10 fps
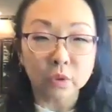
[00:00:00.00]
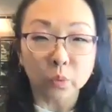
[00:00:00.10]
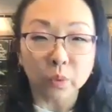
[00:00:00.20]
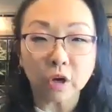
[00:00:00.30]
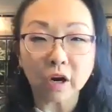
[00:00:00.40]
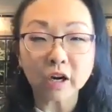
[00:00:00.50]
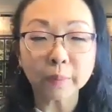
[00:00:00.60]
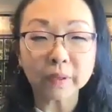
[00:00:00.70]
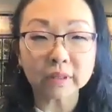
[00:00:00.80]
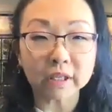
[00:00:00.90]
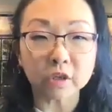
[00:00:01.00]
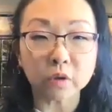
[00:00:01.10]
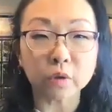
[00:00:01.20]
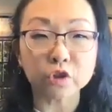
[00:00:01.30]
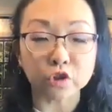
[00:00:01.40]
We talk about the
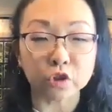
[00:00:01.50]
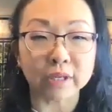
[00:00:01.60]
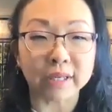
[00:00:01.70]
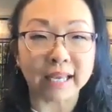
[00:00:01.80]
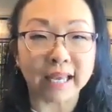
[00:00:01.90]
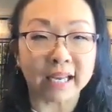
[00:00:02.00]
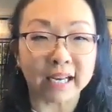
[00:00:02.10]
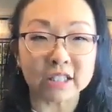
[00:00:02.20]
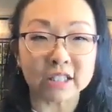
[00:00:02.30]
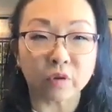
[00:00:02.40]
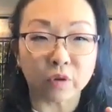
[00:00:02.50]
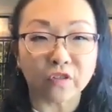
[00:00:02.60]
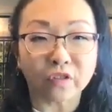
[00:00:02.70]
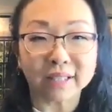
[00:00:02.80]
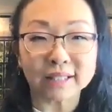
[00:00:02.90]
hero's journey, and it's
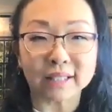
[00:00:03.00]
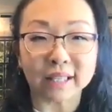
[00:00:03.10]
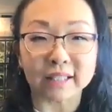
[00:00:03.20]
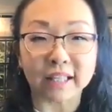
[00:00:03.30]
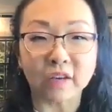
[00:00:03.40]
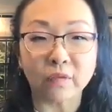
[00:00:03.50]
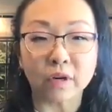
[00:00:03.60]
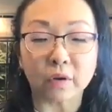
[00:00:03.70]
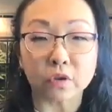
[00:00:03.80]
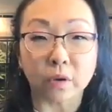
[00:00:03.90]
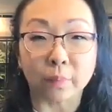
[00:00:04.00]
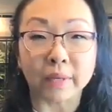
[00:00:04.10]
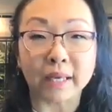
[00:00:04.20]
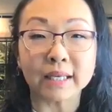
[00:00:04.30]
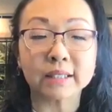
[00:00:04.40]
reflected in even
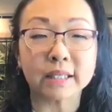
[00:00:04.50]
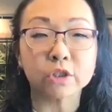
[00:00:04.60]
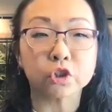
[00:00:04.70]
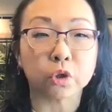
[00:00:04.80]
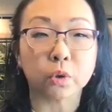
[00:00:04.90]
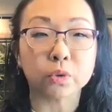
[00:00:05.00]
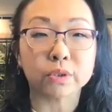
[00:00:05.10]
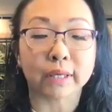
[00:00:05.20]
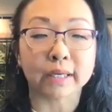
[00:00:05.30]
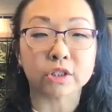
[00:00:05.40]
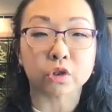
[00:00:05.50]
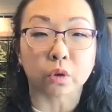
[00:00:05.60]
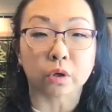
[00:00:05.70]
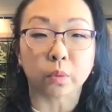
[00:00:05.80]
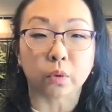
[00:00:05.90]
amazing shows like
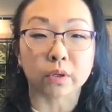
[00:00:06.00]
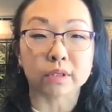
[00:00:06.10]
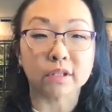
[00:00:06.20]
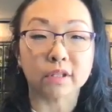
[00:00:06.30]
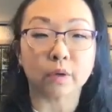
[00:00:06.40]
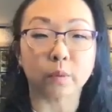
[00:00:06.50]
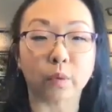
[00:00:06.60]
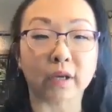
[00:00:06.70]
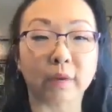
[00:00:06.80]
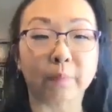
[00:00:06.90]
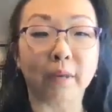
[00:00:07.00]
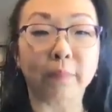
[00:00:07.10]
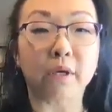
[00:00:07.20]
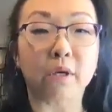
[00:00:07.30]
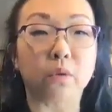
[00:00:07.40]
Star Wars. Look, I'm wearing a
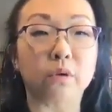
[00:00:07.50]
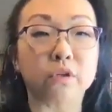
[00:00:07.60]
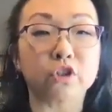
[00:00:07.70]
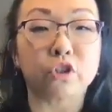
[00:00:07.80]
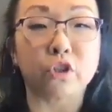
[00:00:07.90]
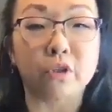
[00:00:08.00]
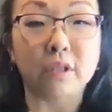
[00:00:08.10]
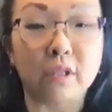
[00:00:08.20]
Baby Yoda shirt.